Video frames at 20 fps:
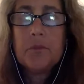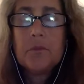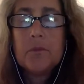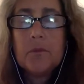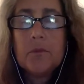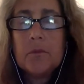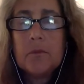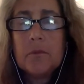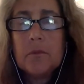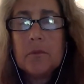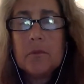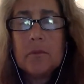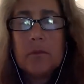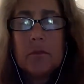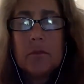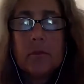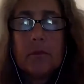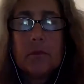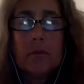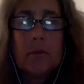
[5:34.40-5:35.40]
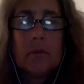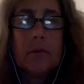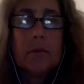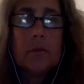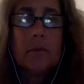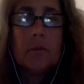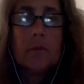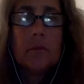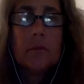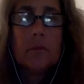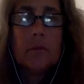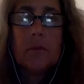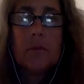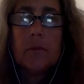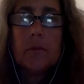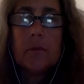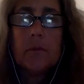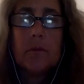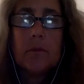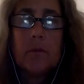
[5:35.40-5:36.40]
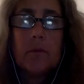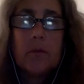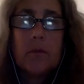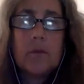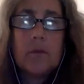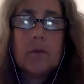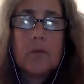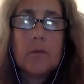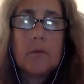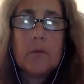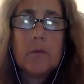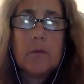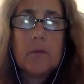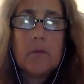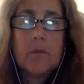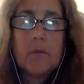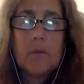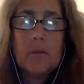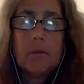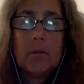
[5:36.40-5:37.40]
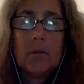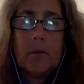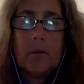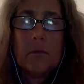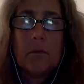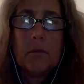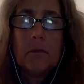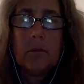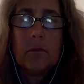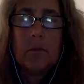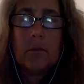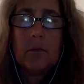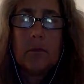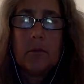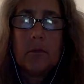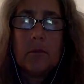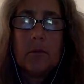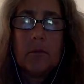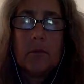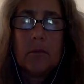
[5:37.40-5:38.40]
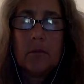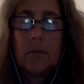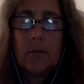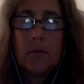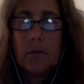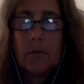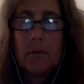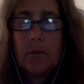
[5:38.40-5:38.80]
[no speech]